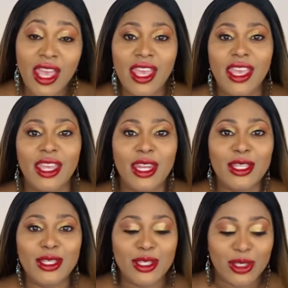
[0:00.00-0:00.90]
It
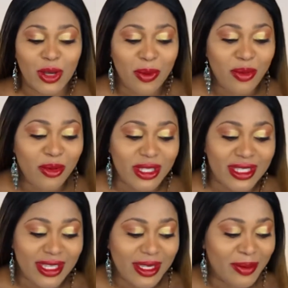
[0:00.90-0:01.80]
is so
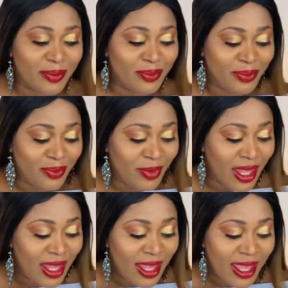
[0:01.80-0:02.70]
pretty.
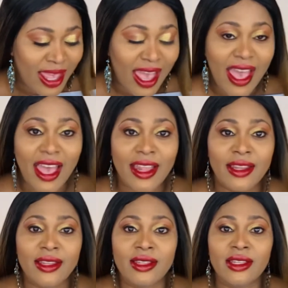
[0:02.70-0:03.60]

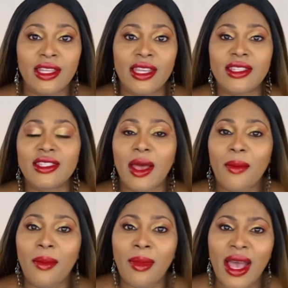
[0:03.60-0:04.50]
And it's a
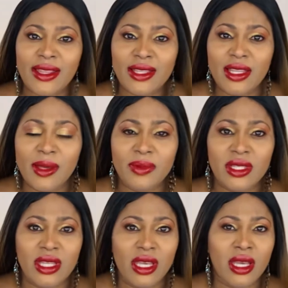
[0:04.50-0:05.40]
matte
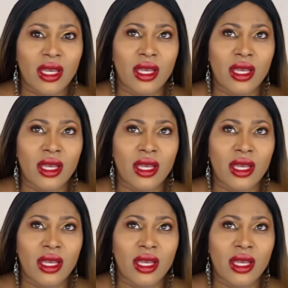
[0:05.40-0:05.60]
lipstick,